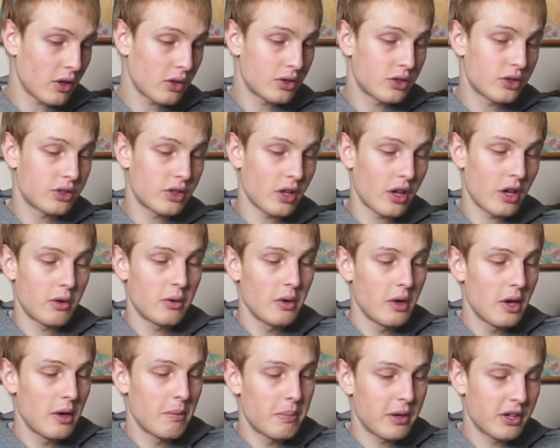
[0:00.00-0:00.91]
so
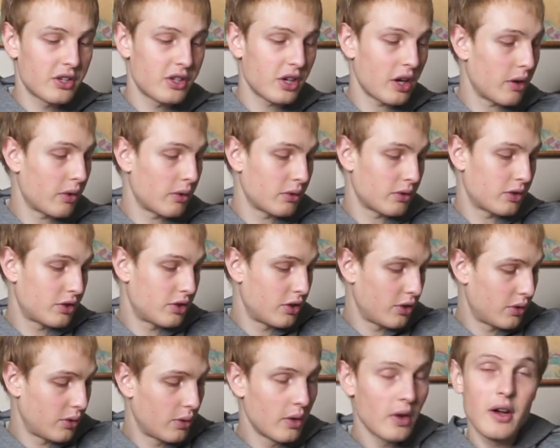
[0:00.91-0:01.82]
big shout out
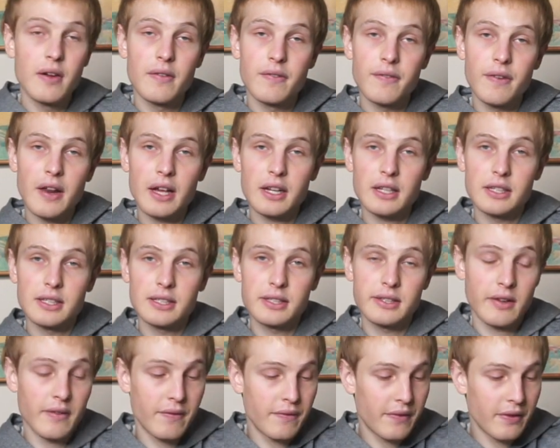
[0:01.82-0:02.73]
to
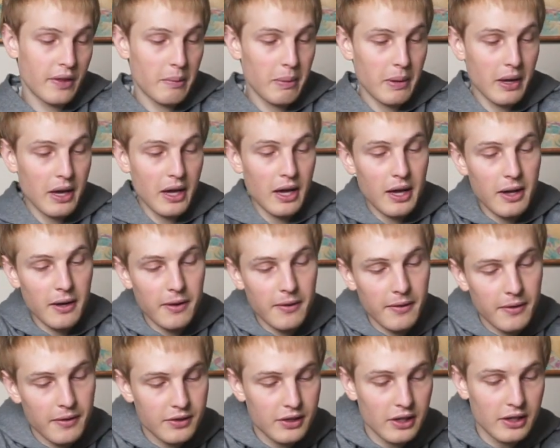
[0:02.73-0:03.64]
Flex for the pair.
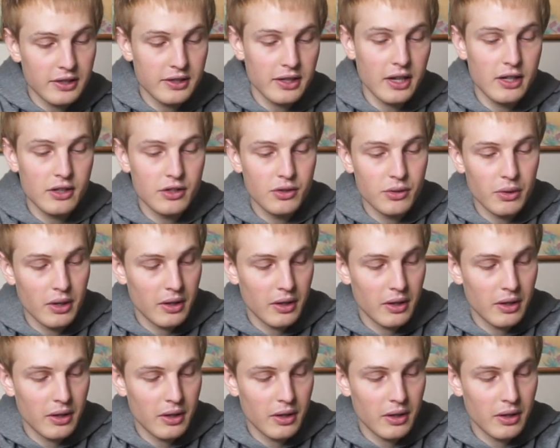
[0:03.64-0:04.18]
So let's get into